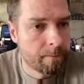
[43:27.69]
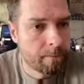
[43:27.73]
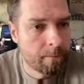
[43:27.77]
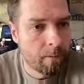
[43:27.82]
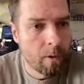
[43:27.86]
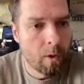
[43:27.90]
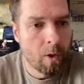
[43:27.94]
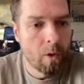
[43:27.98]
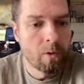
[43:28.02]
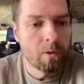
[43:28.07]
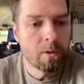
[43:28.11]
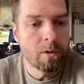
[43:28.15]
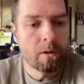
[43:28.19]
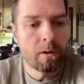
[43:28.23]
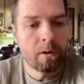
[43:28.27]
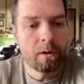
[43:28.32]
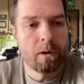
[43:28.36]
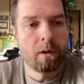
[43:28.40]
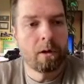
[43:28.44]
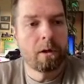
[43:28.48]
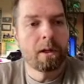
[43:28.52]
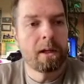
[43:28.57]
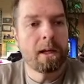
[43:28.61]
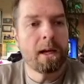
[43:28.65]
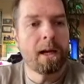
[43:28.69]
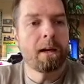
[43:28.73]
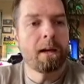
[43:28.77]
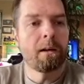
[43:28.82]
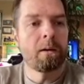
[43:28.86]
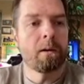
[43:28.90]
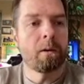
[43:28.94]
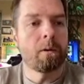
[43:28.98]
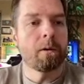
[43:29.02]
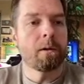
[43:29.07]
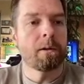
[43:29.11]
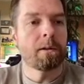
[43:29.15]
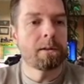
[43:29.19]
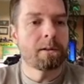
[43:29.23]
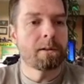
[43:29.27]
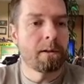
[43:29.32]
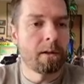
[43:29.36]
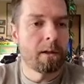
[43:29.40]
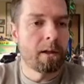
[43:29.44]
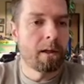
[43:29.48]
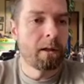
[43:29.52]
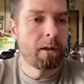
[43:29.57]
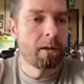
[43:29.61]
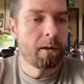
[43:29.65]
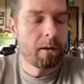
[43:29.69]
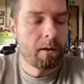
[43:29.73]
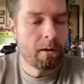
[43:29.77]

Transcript: Those are our categories. Okay,